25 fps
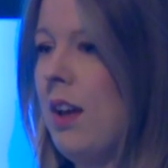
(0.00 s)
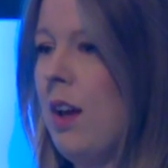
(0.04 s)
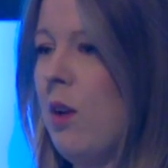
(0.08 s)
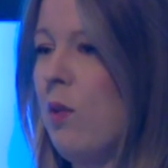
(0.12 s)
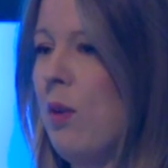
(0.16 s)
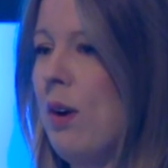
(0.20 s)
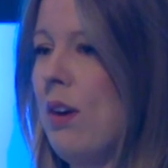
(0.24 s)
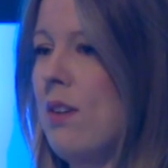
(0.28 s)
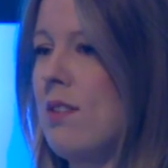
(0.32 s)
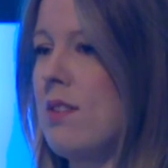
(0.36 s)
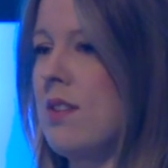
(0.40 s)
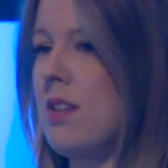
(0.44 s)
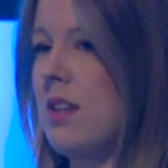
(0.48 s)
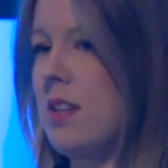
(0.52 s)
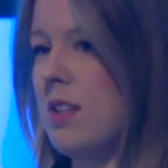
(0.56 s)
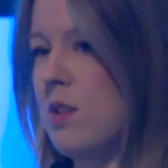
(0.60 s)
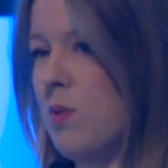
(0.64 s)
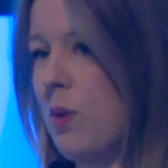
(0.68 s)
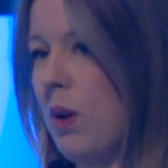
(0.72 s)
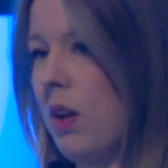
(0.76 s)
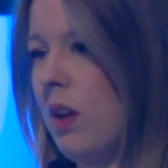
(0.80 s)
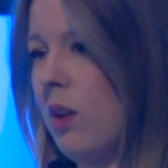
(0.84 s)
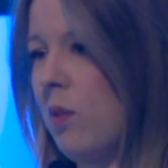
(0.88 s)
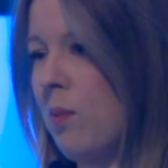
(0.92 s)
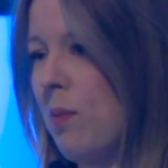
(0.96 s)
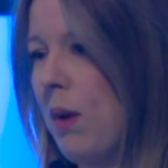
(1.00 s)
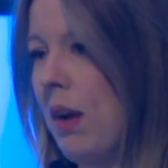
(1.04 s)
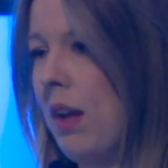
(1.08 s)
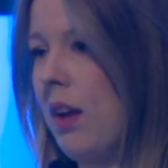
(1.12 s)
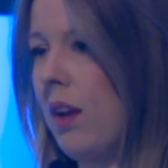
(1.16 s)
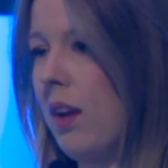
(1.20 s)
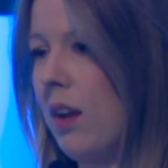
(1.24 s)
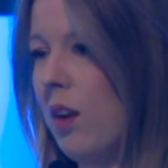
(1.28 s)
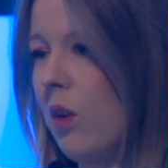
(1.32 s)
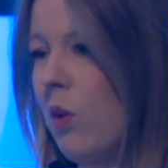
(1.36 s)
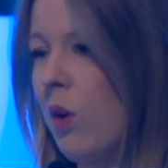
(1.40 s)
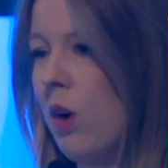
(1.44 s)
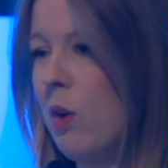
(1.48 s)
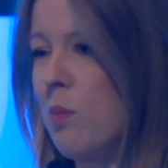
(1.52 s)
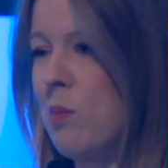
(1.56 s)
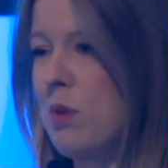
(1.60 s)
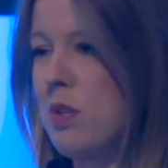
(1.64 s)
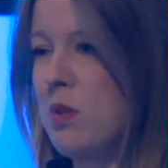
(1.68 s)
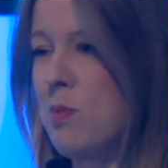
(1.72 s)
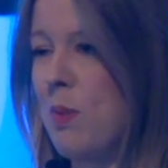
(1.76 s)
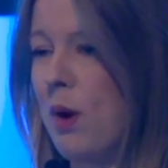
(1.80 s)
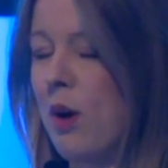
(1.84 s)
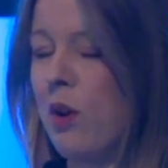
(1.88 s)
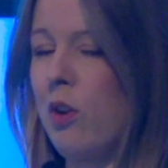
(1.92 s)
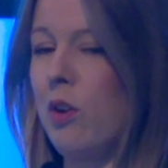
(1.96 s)
whereas this we can make it quite
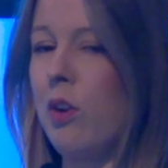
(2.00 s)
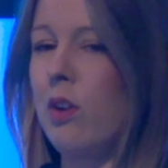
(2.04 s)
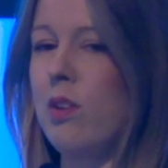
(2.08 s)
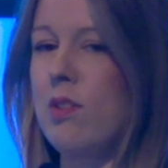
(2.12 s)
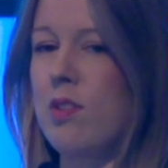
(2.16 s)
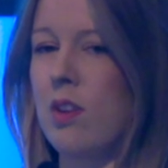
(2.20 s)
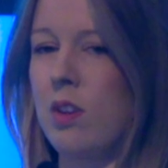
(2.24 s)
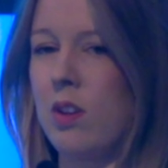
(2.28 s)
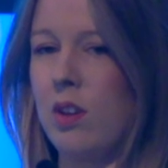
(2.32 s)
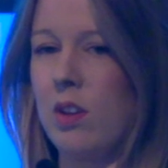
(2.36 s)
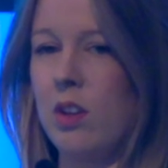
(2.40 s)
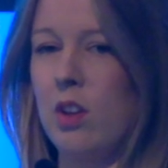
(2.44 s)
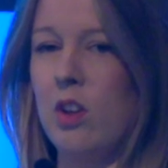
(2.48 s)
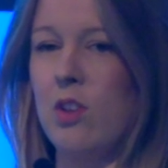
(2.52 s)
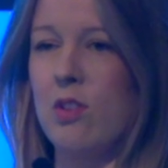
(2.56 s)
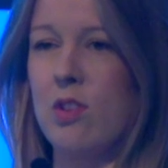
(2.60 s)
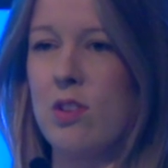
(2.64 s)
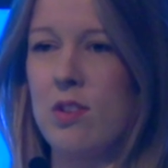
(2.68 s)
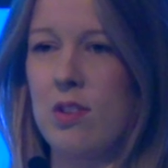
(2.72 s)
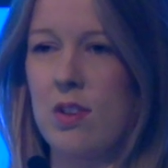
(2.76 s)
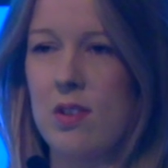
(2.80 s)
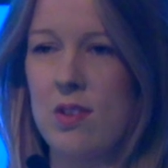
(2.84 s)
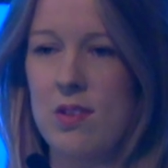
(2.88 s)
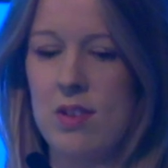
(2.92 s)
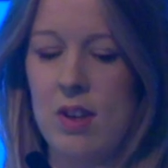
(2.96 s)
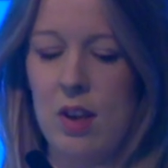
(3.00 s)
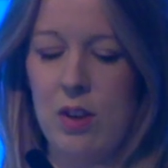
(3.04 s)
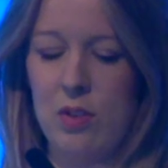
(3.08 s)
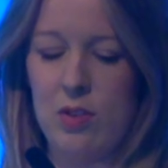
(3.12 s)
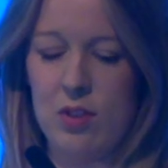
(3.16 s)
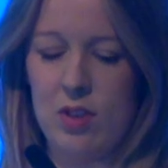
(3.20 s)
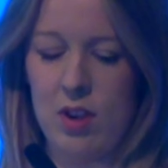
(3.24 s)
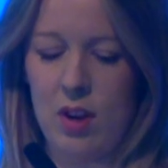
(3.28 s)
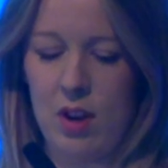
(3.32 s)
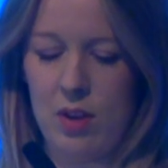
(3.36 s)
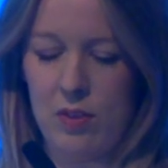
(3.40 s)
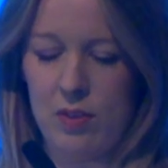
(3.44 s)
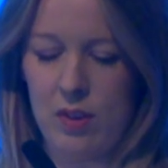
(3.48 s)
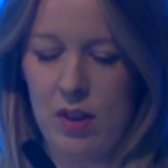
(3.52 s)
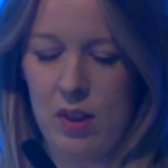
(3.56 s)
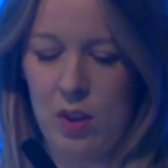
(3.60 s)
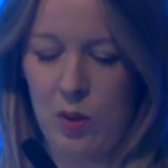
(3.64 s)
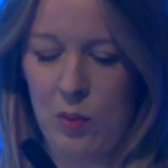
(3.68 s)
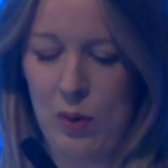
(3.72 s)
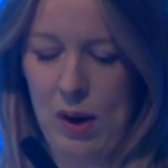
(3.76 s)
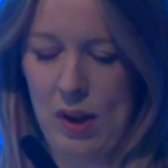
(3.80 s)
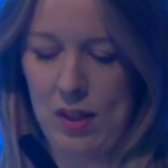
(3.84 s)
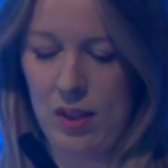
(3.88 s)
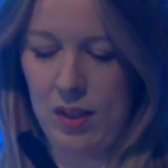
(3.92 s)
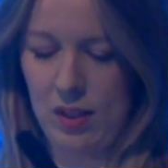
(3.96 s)
bespoke so that users can self-serve in the
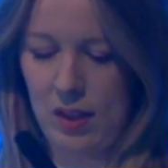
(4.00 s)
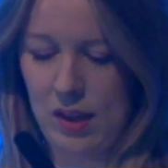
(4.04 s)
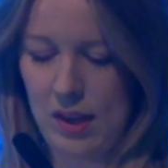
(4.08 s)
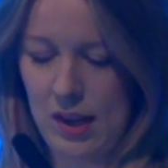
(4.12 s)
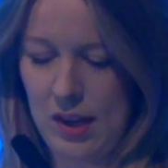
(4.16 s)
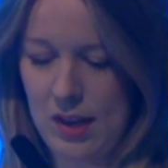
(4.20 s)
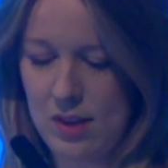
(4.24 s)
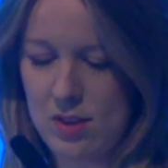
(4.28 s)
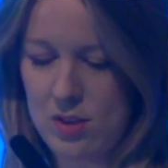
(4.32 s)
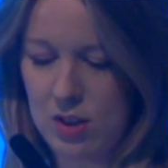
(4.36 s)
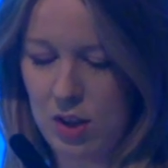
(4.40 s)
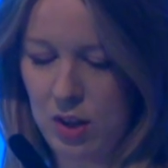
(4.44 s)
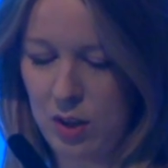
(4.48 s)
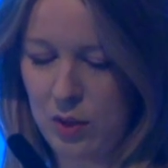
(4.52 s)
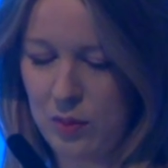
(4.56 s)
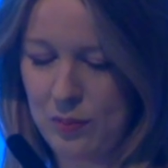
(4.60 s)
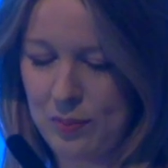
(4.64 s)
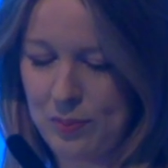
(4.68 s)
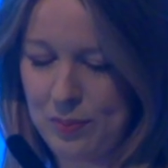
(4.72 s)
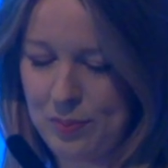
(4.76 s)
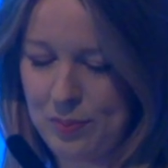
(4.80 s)
way that they need to.